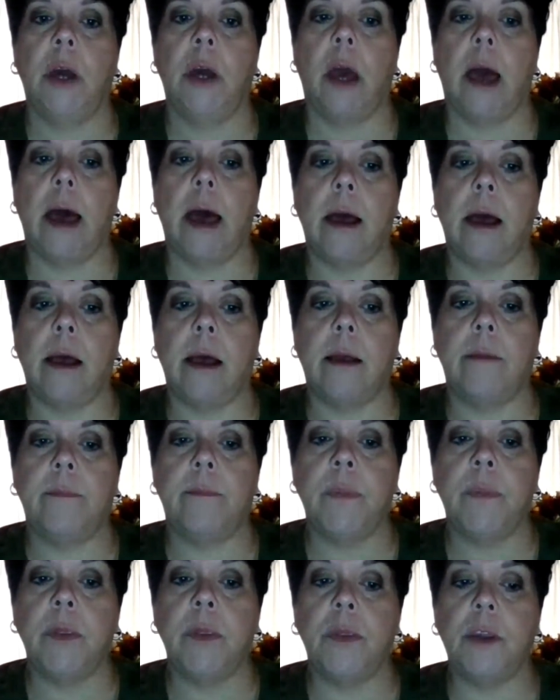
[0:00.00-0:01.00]
the
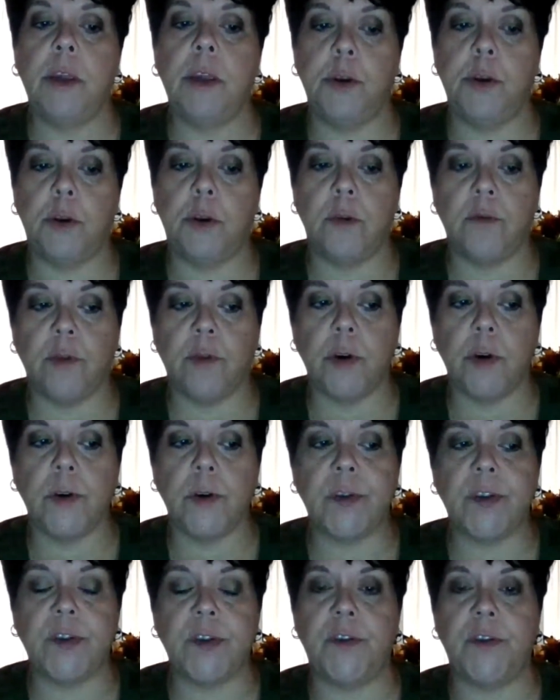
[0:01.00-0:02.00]
universe